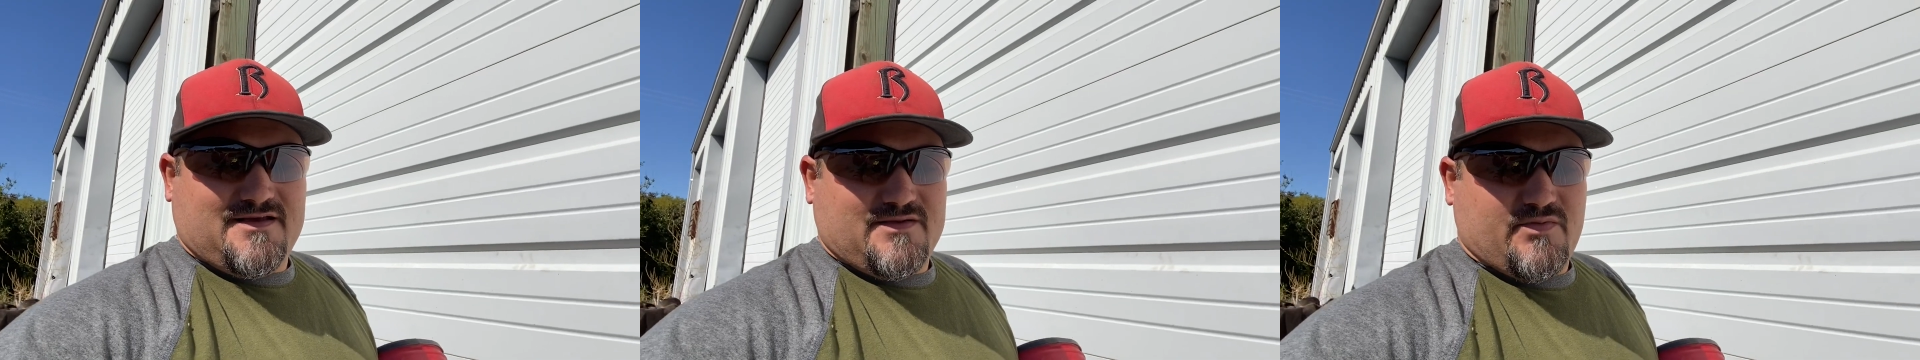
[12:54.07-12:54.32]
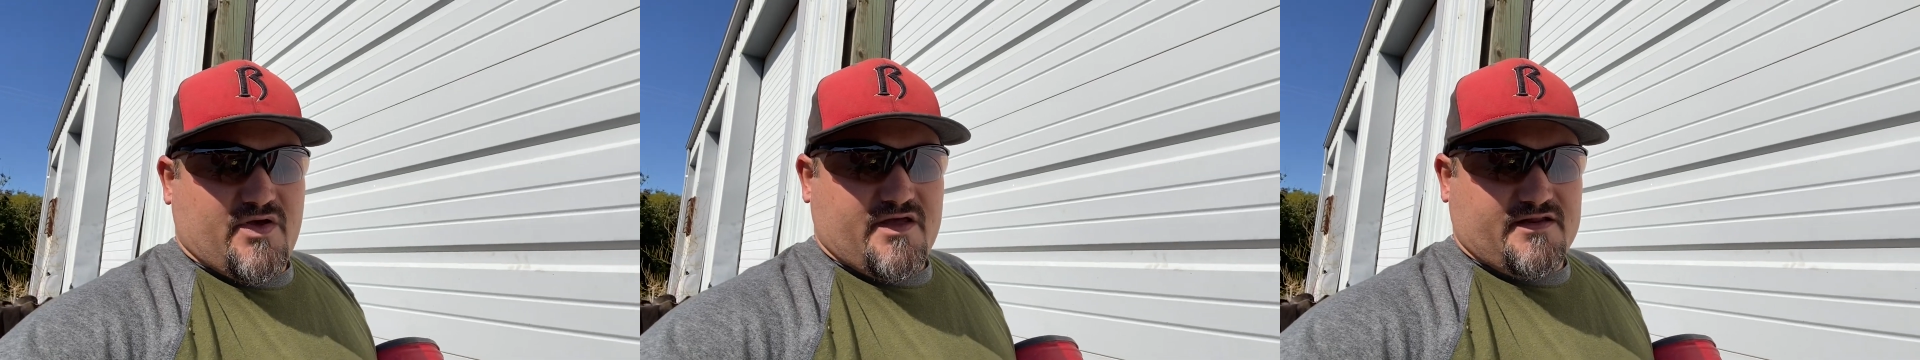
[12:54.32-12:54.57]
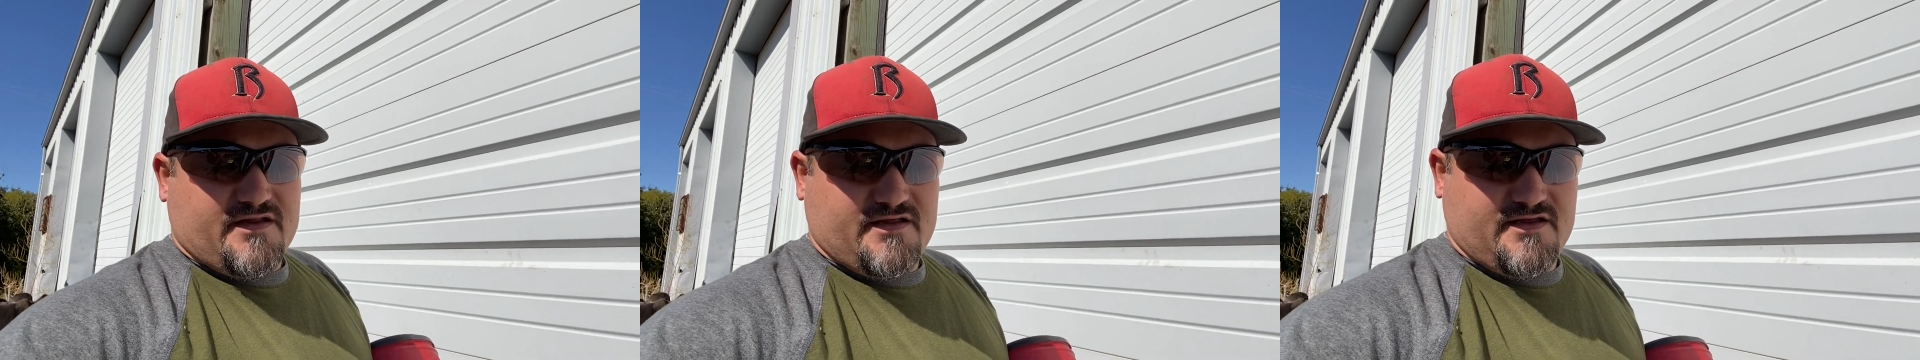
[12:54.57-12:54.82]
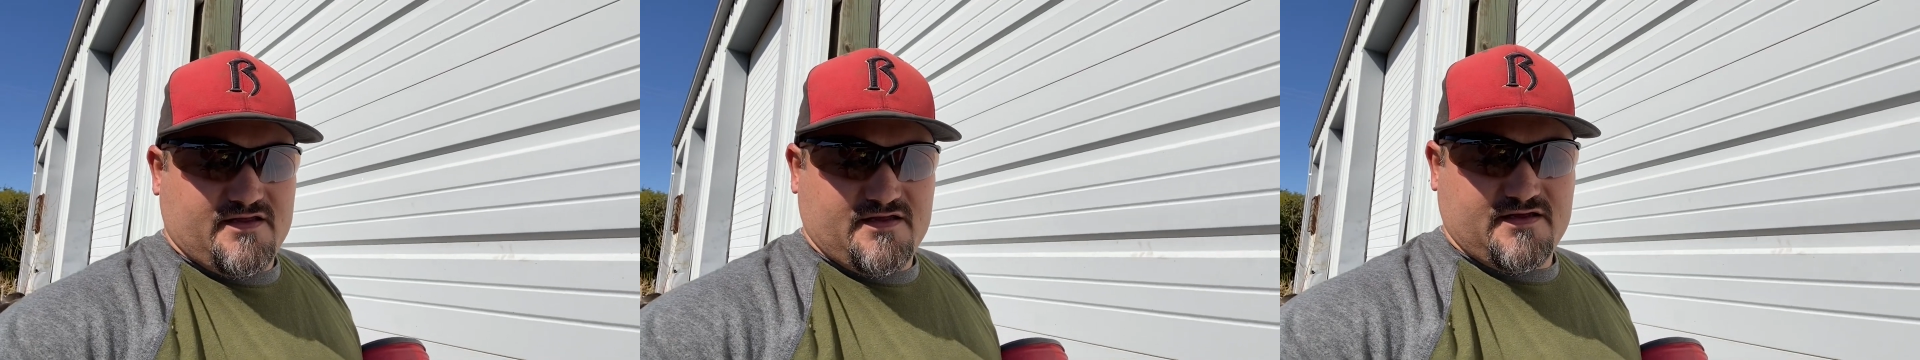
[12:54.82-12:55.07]
But
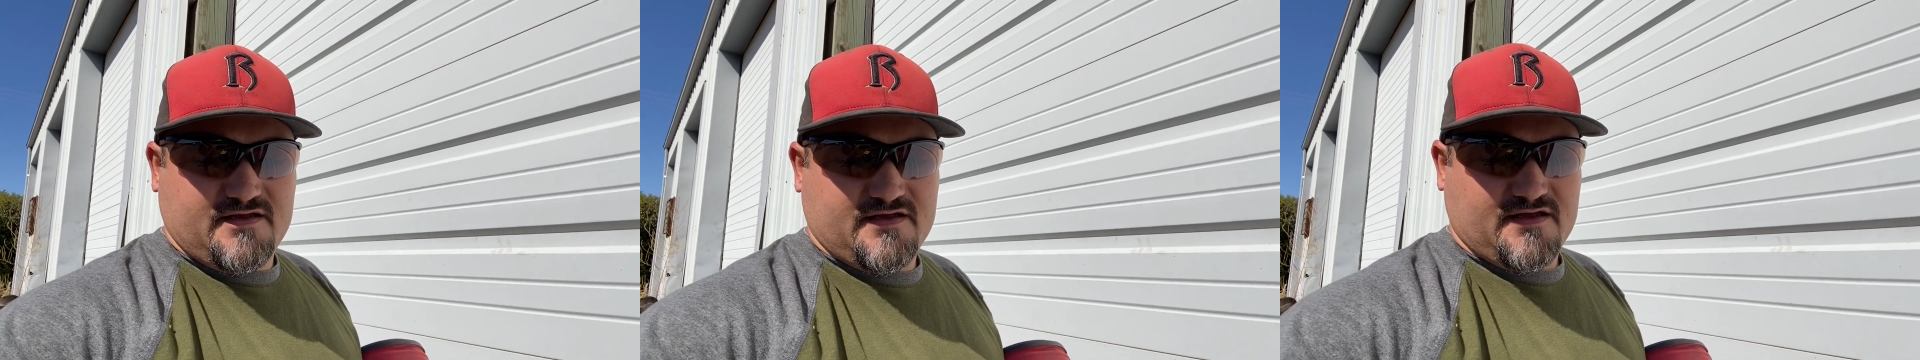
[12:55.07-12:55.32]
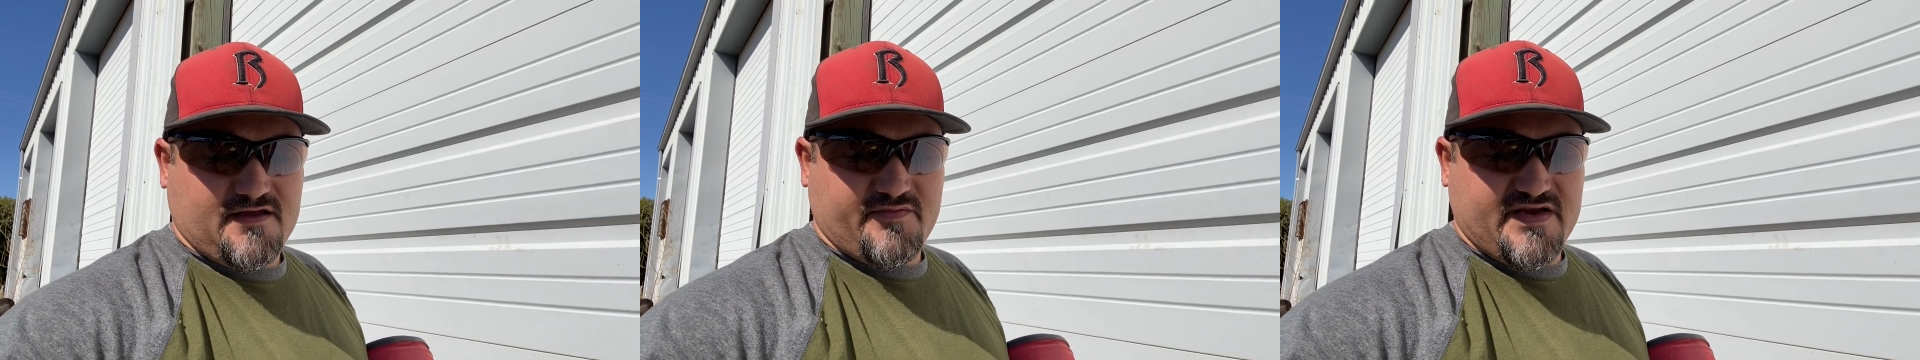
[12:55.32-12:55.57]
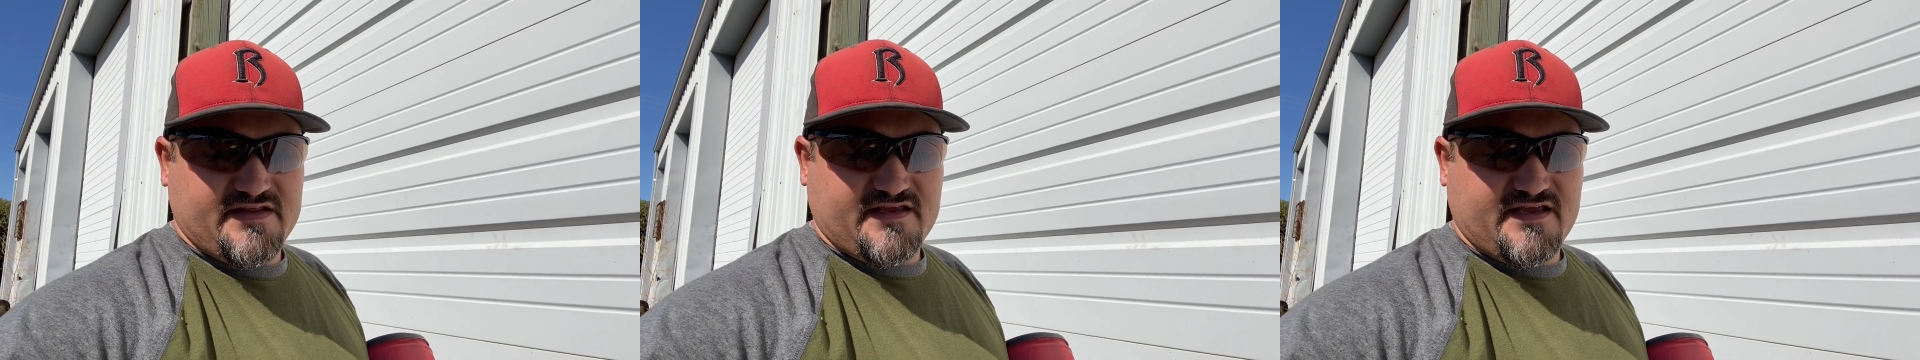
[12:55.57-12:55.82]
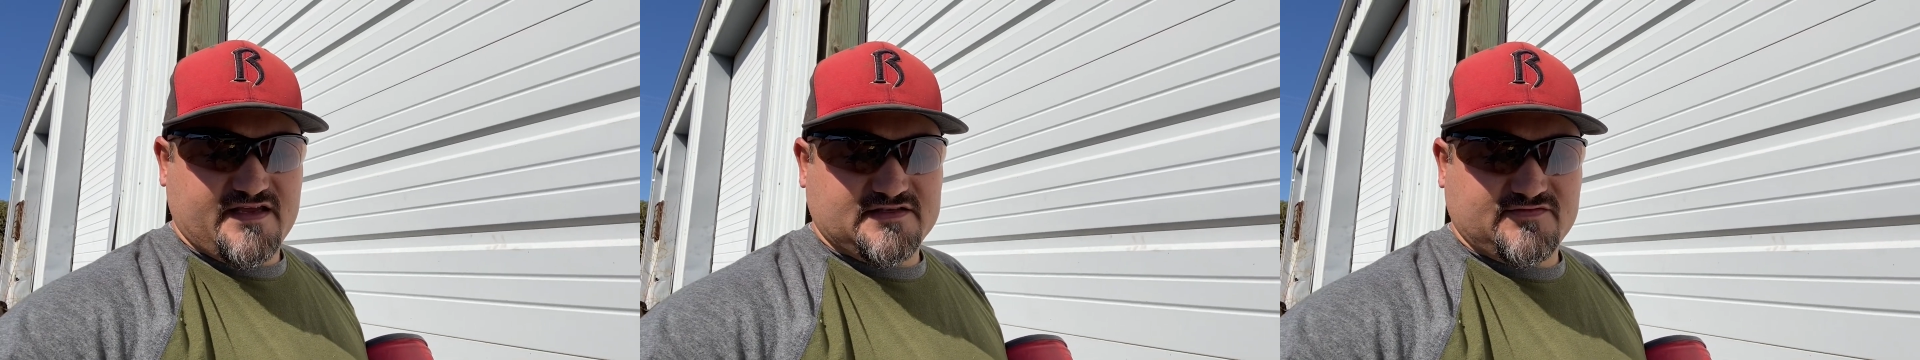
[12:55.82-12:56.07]
me and the
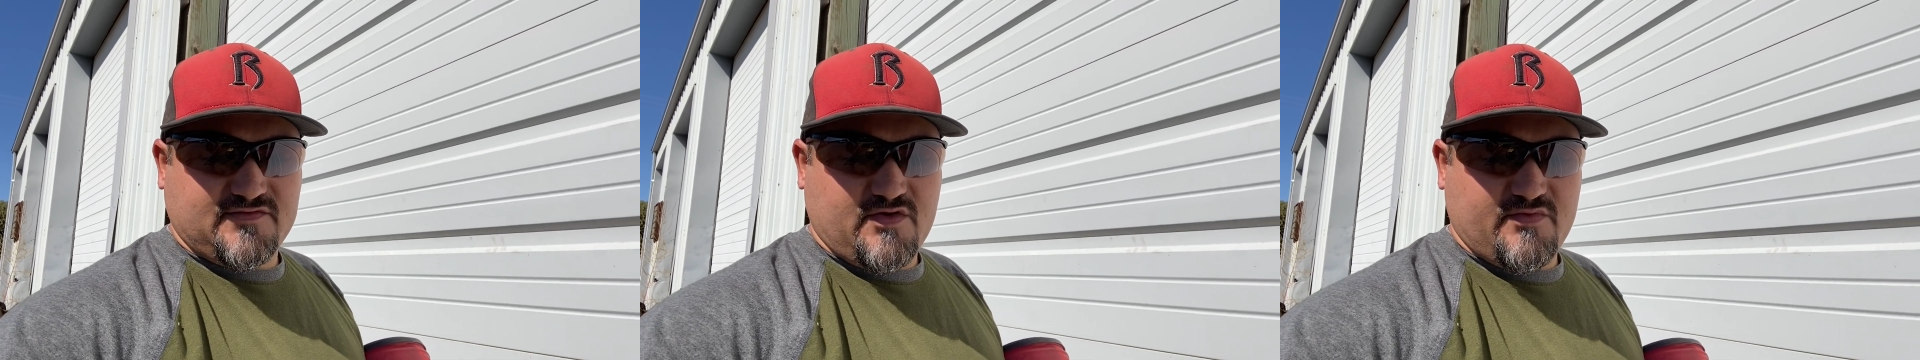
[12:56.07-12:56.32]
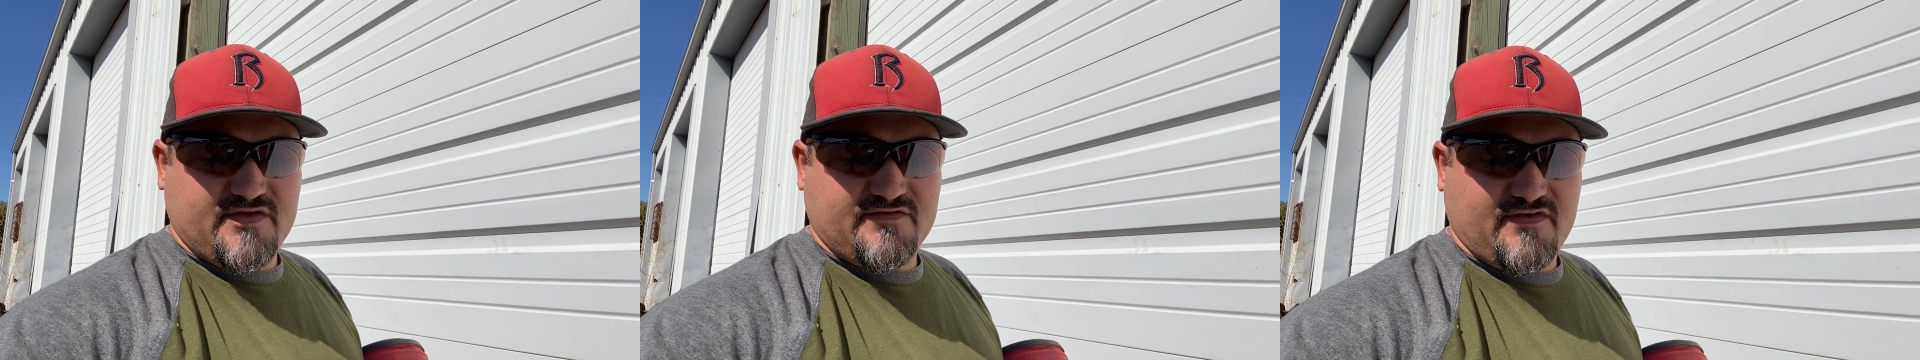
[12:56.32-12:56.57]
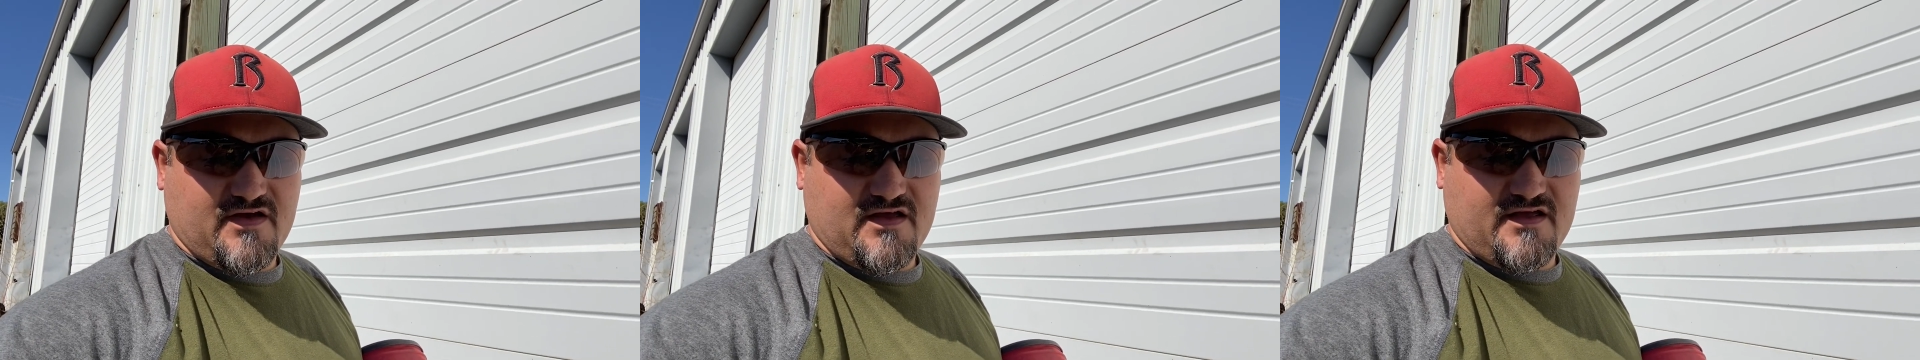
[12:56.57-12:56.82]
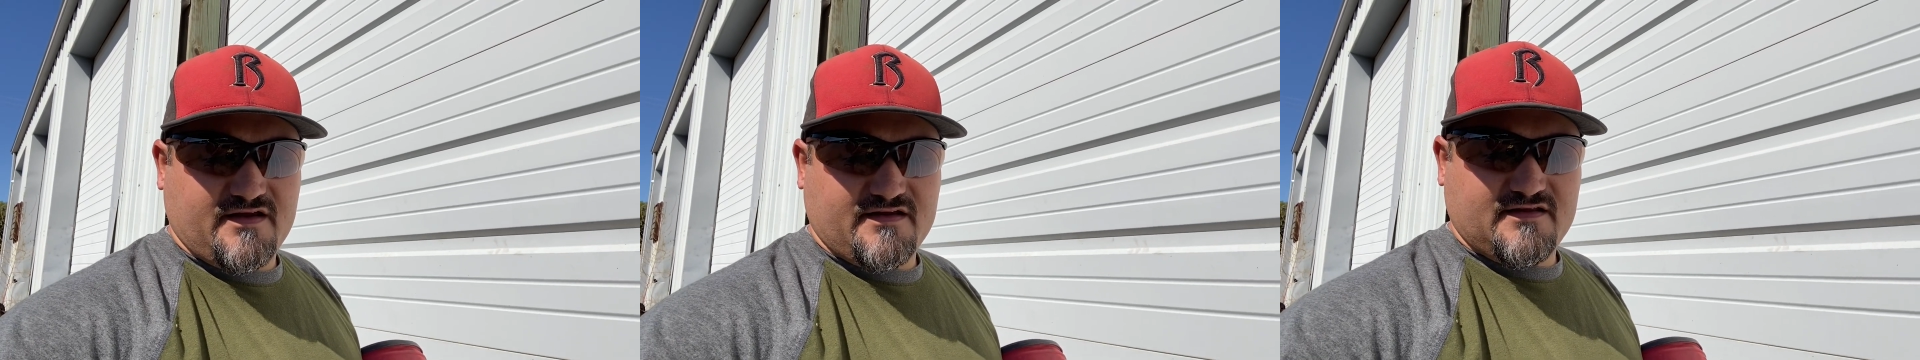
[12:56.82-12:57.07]
kids have all been fine.